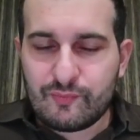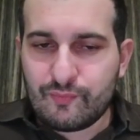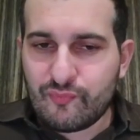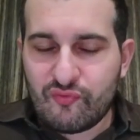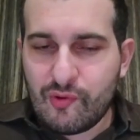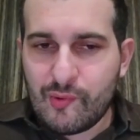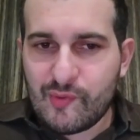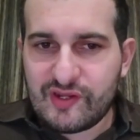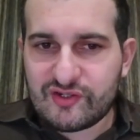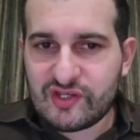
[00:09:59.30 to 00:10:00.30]

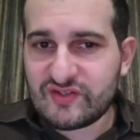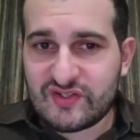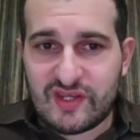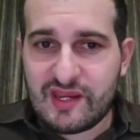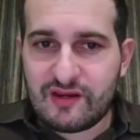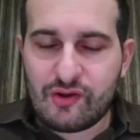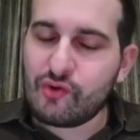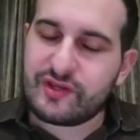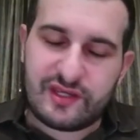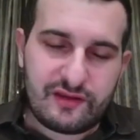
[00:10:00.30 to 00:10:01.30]
probably just saying,
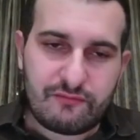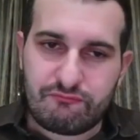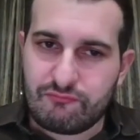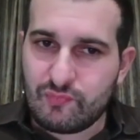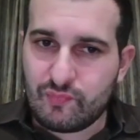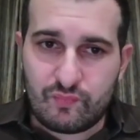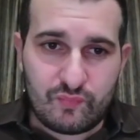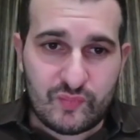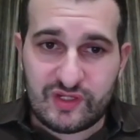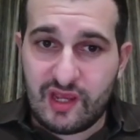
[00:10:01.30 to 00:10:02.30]
okay,
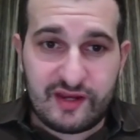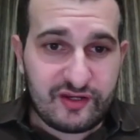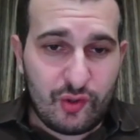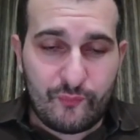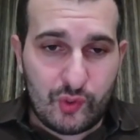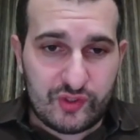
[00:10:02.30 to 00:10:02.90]
the idea was